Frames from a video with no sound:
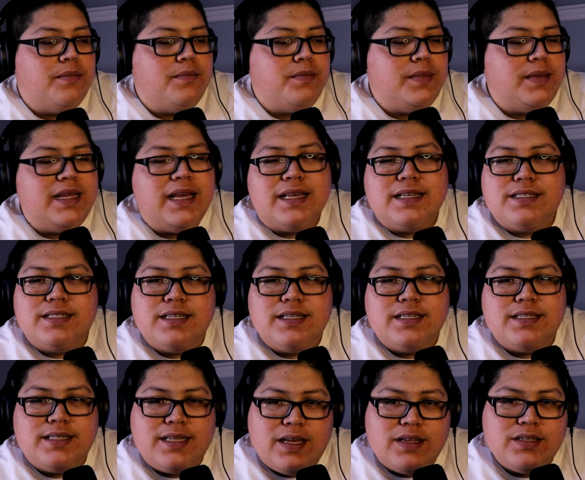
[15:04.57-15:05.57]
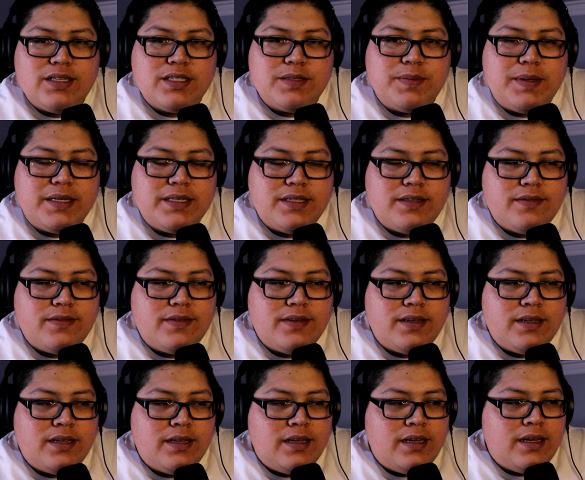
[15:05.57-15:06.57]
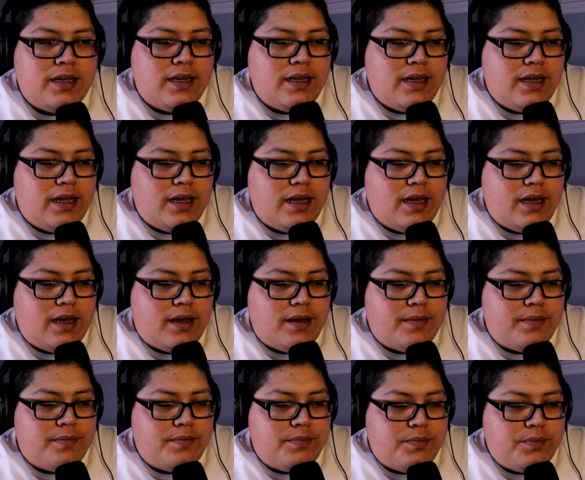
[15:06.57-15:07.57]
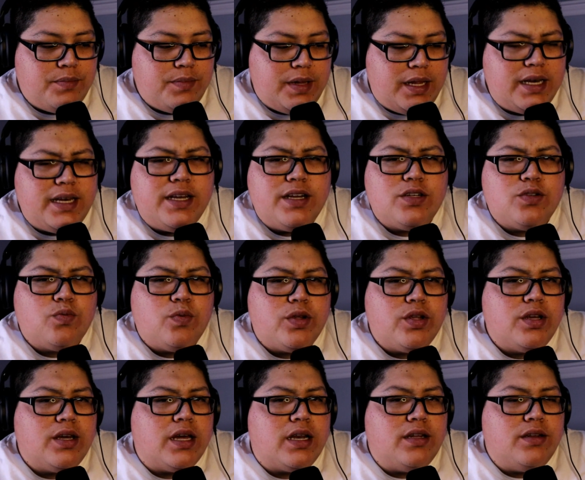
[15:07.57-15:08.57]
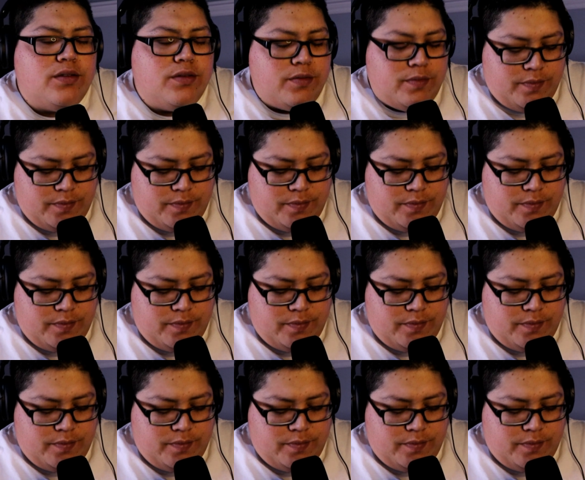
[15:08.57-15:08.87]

Yes, sounds expensive. And here's what you got to do.